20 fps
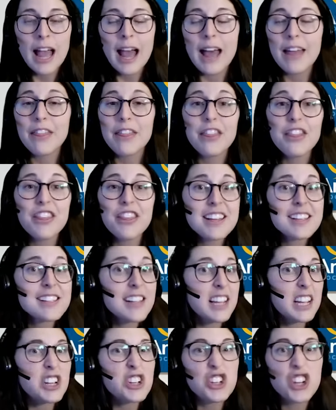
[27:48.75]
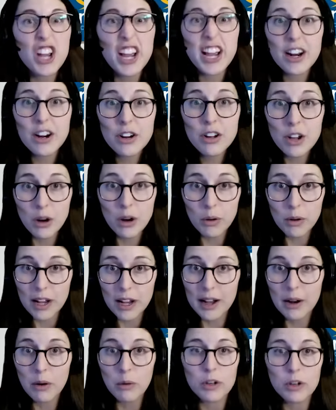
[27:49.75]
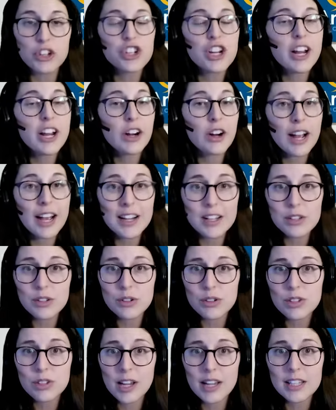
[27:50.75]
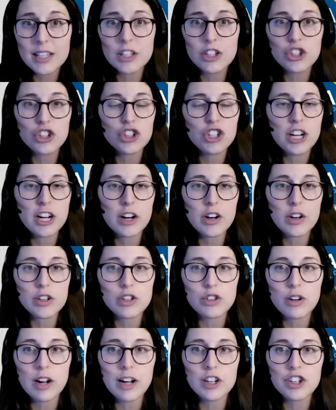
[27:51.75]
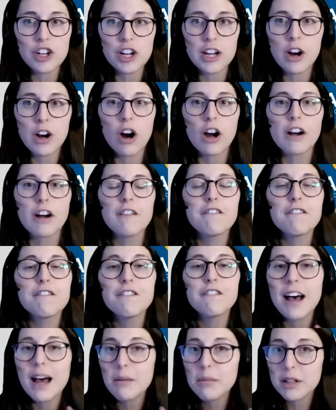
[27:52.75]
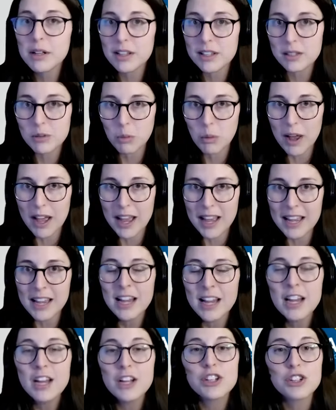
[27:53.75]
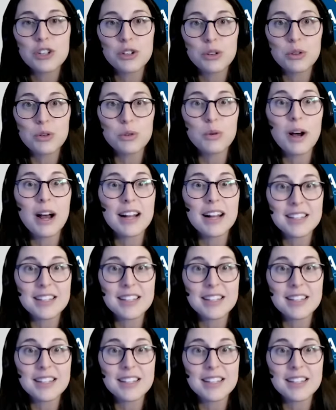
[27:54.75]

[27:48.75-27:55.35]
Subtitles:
And things like chair yoga or chair exercises, chair stretching are a fabulous way to